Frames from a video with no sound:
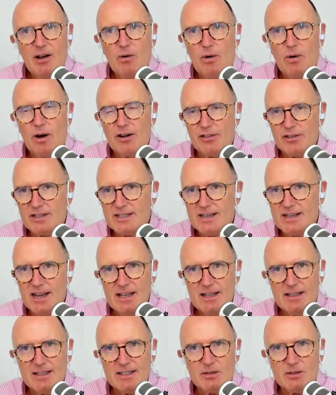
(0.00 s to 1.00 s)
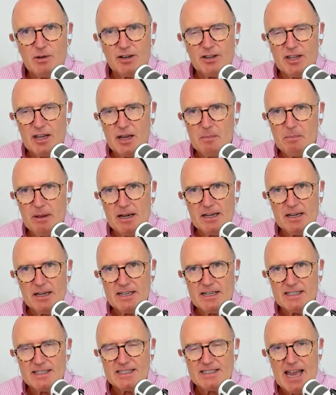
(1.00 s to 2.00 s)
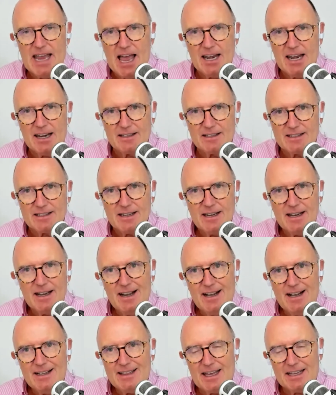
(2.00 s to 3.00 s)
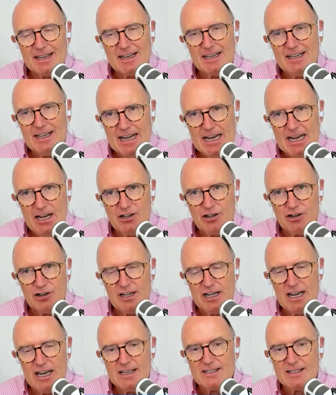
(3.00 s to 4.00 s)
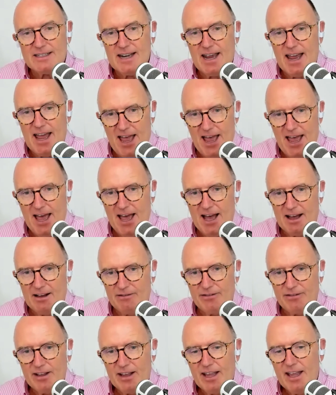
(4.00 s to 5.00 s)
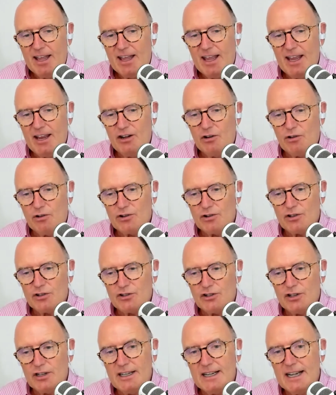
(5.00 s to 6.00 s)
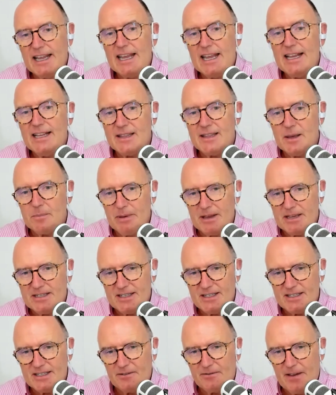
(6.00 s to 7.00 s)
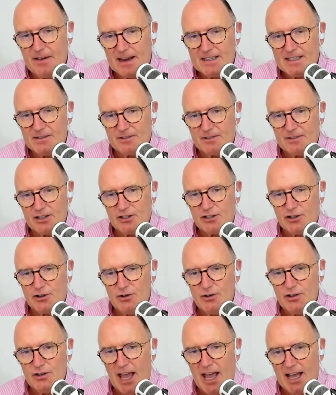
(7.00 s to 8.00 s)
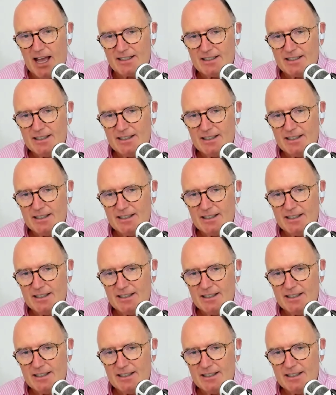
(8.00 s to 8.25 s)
what are the skills, what are the abilities, the talents that a leader needs to have in order to lead the business effectively through that,